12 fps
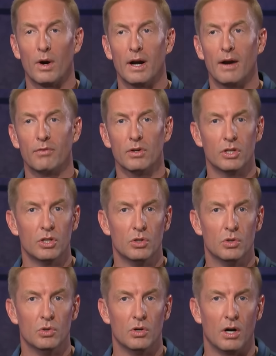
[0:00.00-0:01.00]
wherever
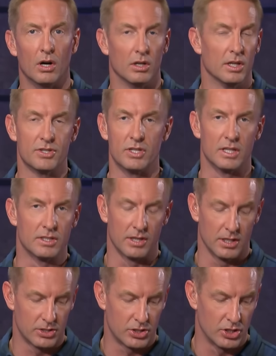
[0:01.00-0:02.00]
you are listening
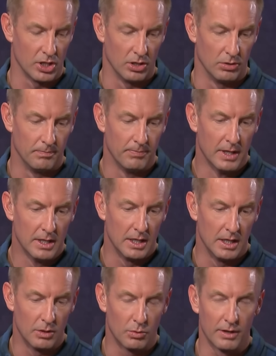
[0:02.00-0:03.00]
to this show,
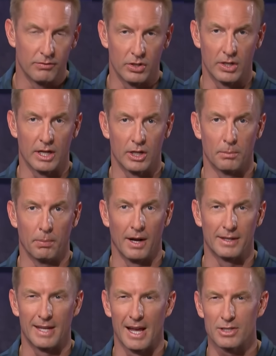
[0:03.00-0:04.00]
uh, wherever you get your
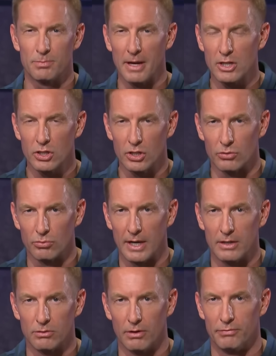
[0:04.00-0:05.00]
podcast, make sure to
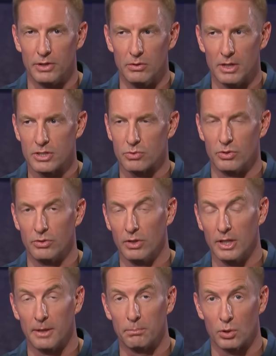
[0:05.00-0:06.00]
rate and review us. We'd
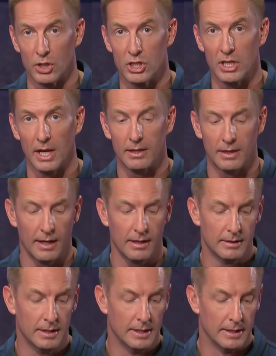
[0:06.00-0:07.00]
really appreciate
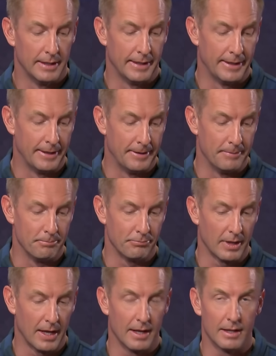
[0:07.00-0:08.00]
that. Um,
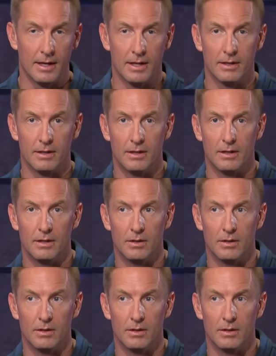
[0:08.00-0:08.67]
and then